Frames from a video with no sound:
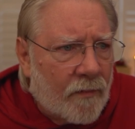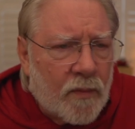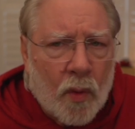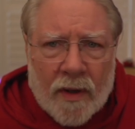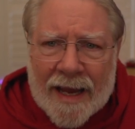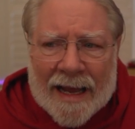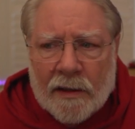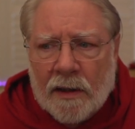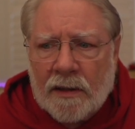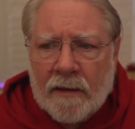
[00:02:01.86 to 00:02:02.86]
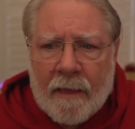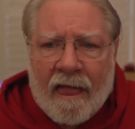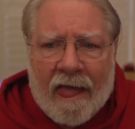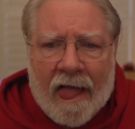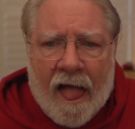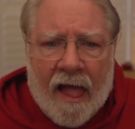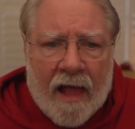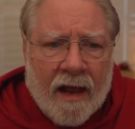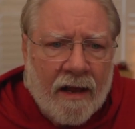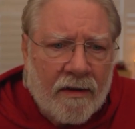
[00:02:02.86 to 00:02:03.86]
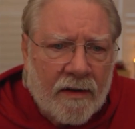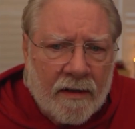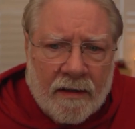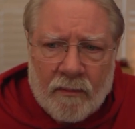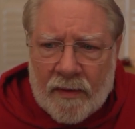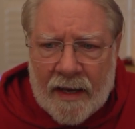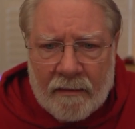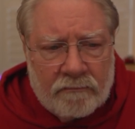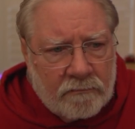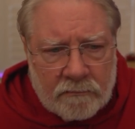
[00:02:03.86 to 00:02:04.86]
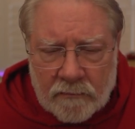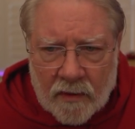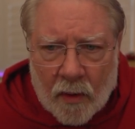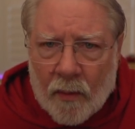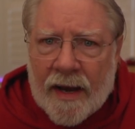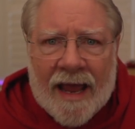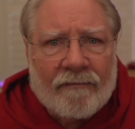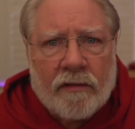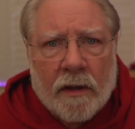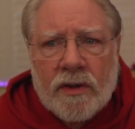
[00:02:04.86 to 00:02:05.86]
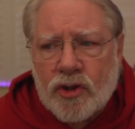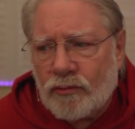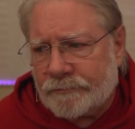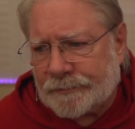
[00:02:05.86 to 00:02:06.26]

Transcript: up to Ocala, and we go and have lunch.